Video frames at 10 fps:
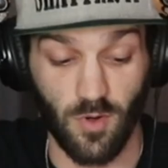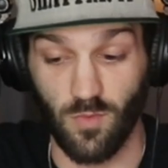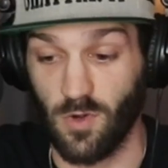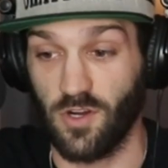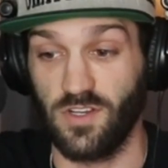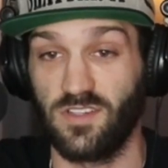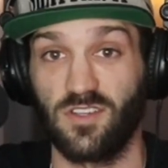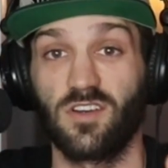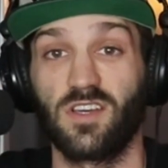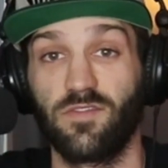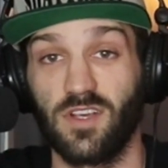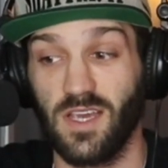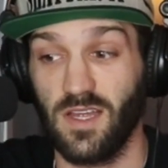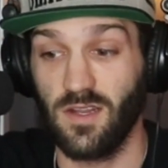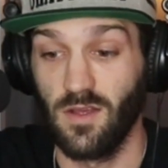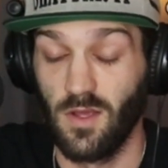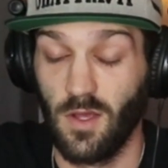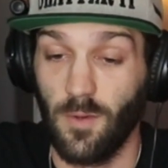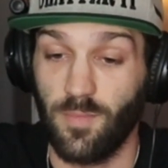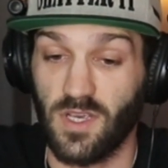but uh, is going to give again
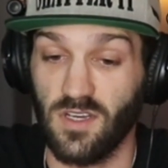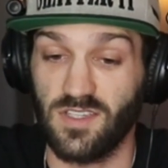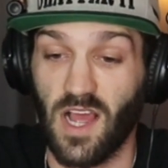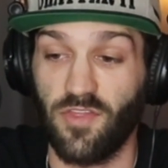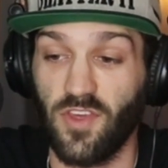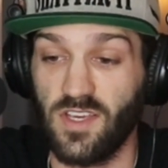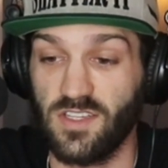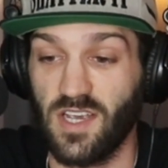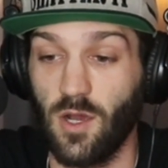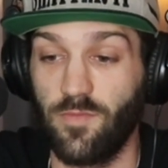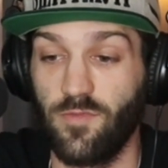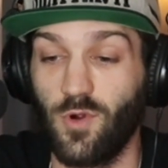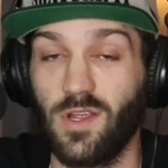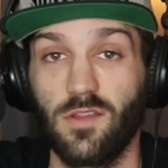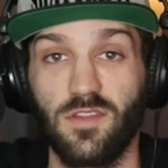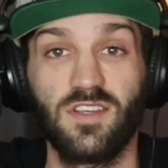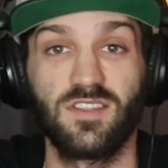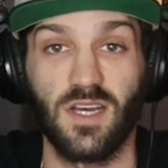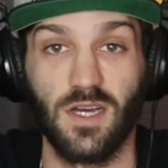because I think it's helpful in these